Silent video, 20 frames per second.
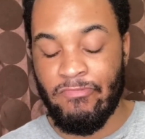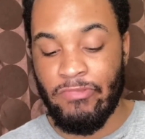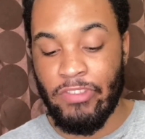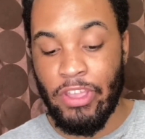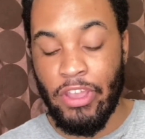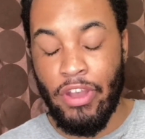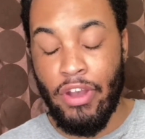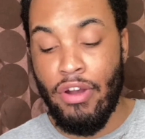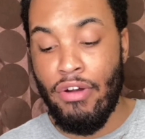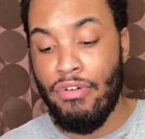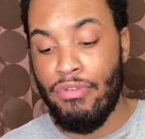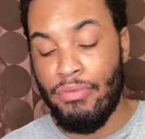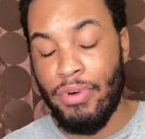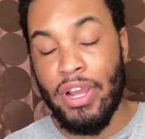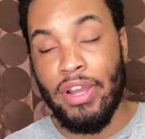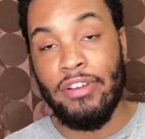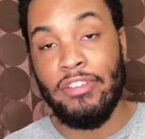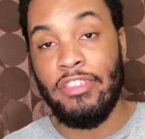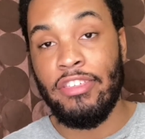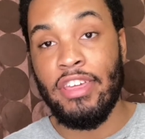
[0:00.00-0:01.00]
Oh,
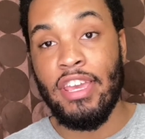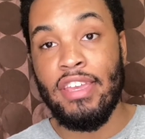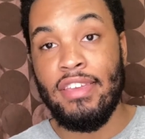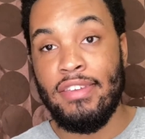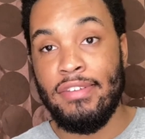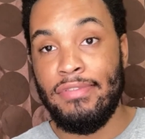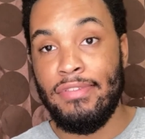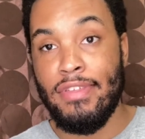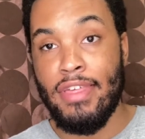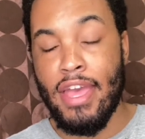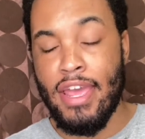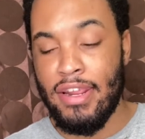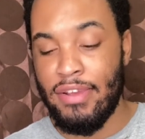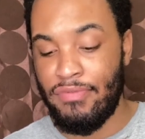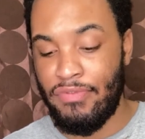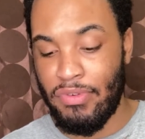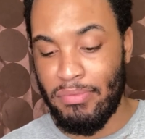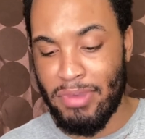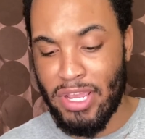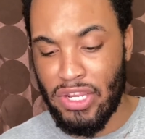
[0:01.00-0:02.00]
well, thank you for that
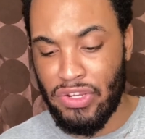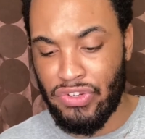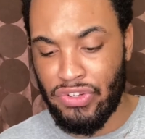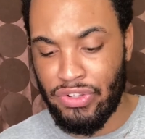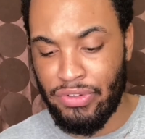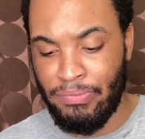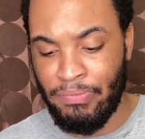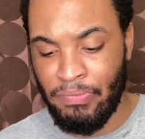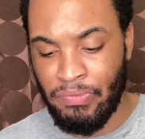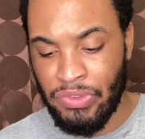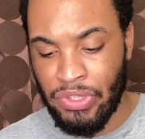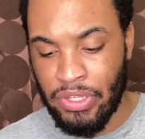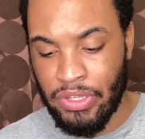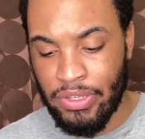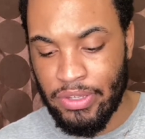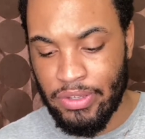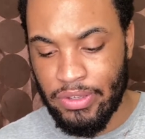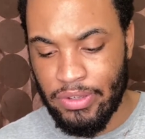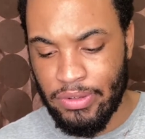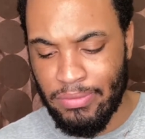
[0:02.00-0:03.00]
information.
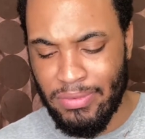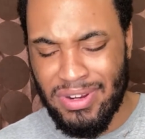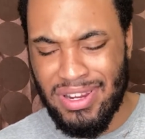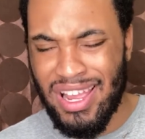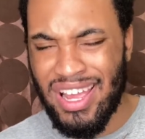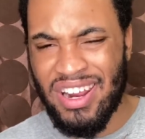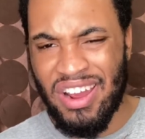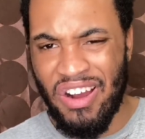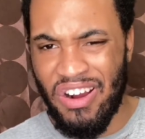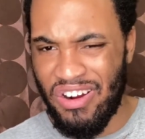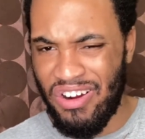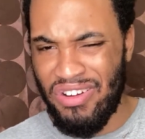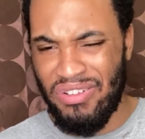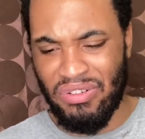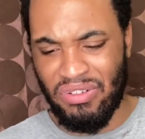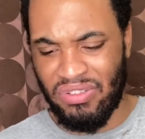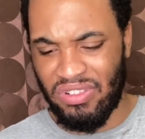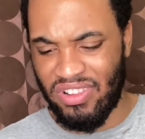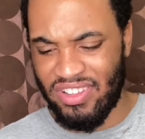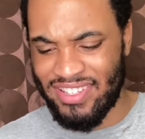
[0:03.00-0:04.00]
What kind of
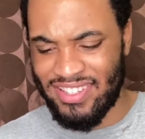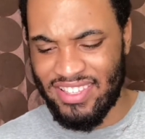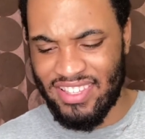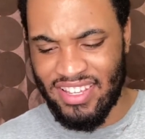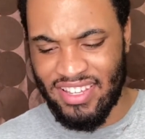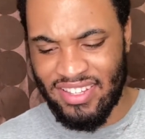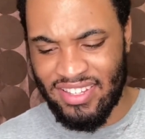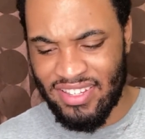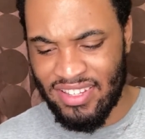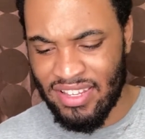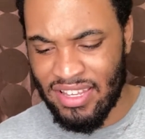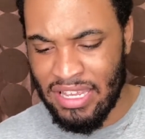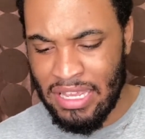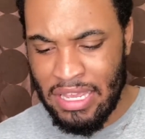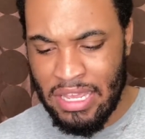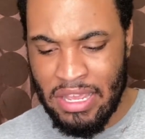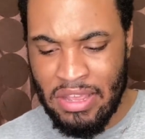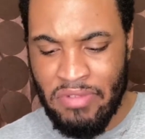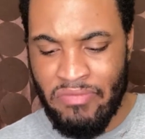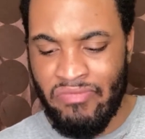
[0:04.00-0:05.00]
article is this?
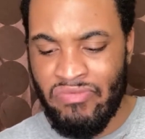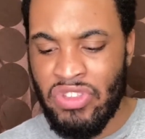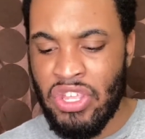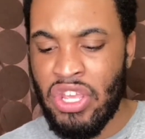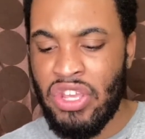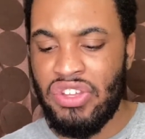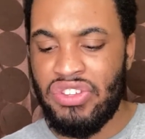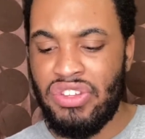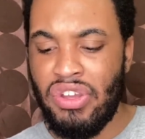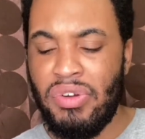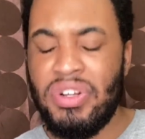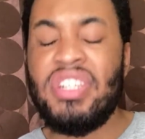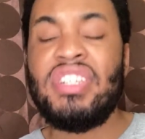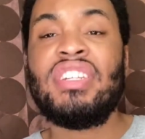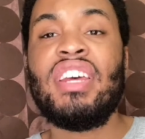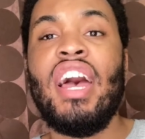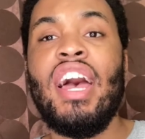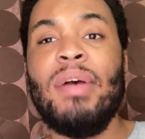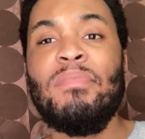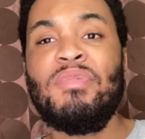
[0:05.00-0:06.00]
So it's
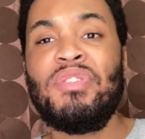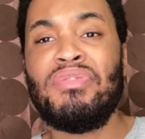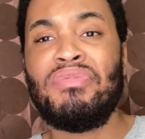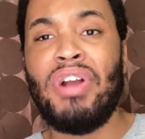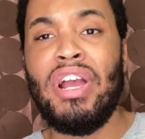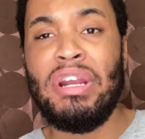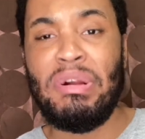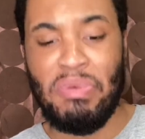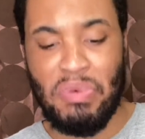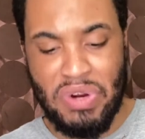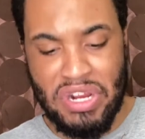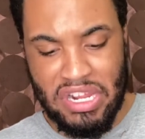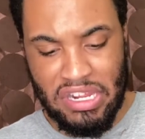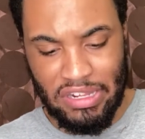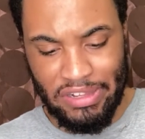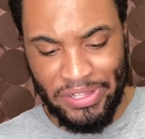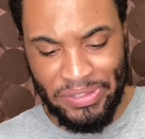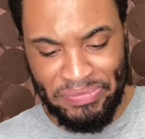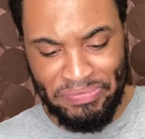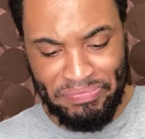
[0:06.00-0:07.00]
time to write a
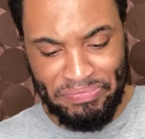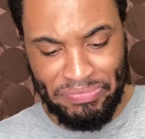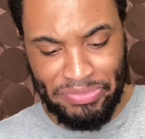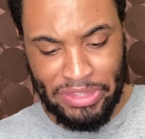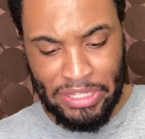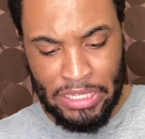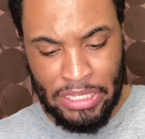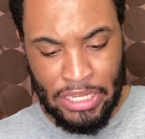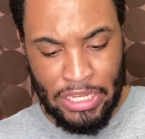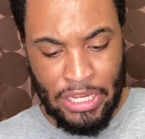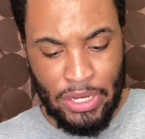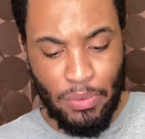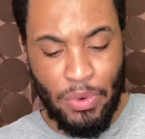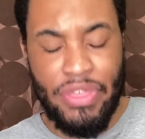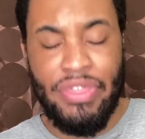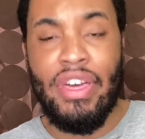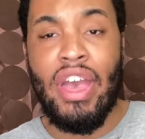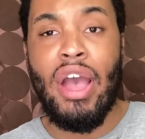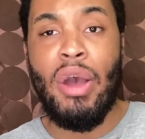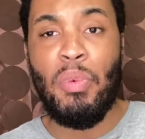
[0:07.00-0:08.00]
will.
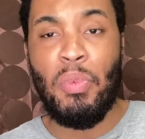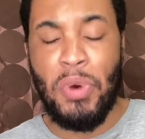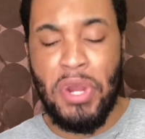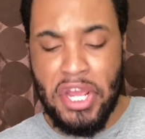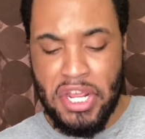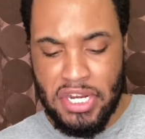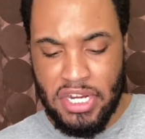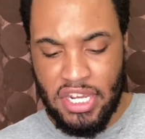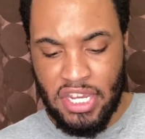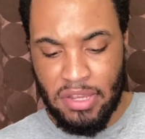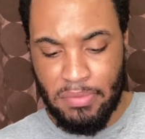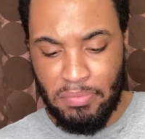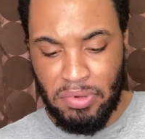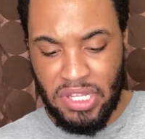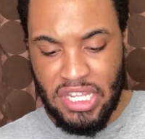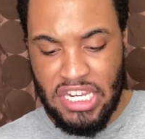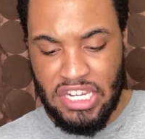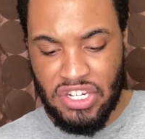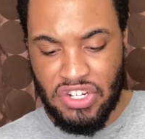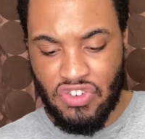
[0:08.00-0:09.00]
Without one,
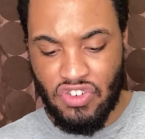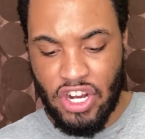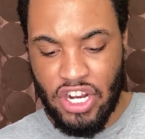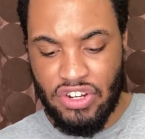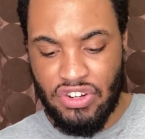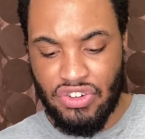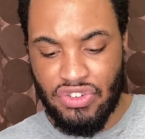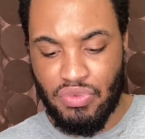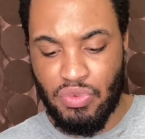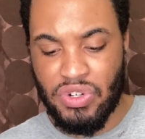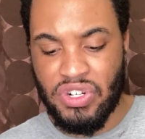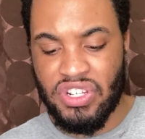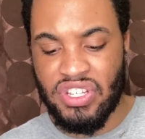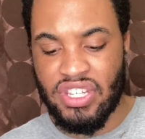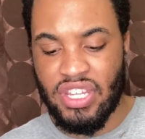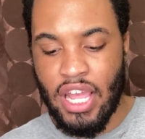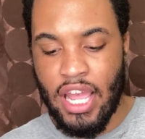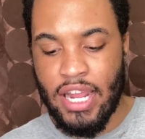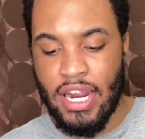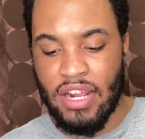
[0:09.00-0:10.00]
complete strangers will
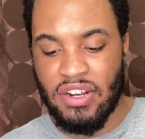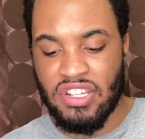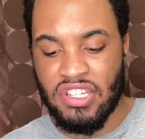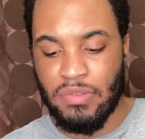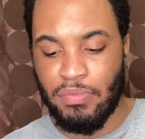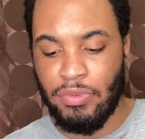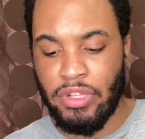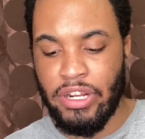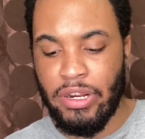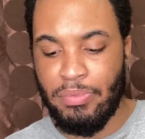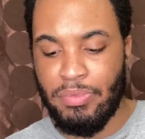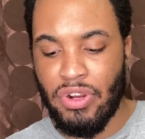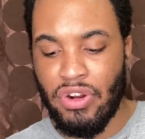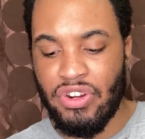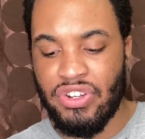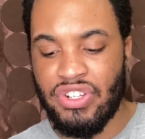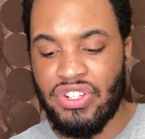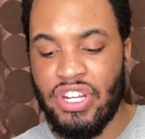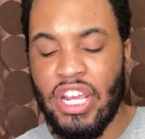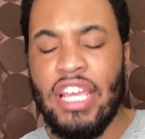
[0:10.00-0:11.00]
decide how to split up
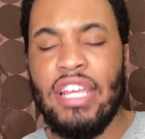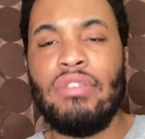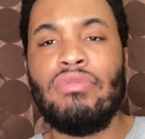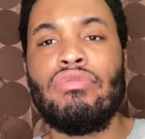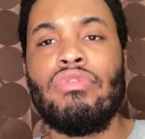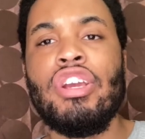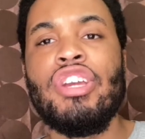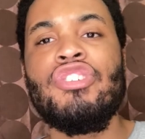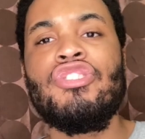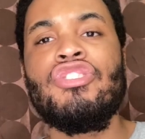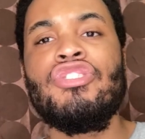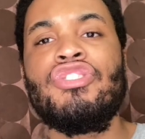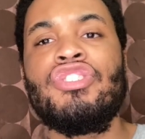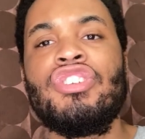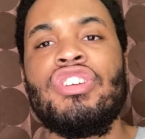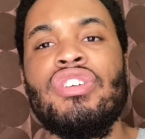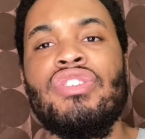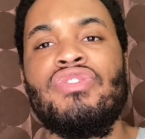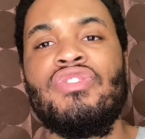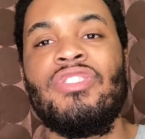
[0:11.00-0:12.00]
your estate and raise your
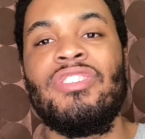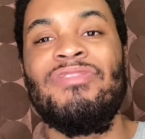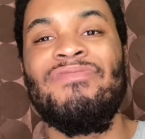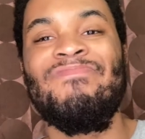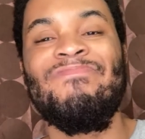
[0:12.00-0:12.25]
children.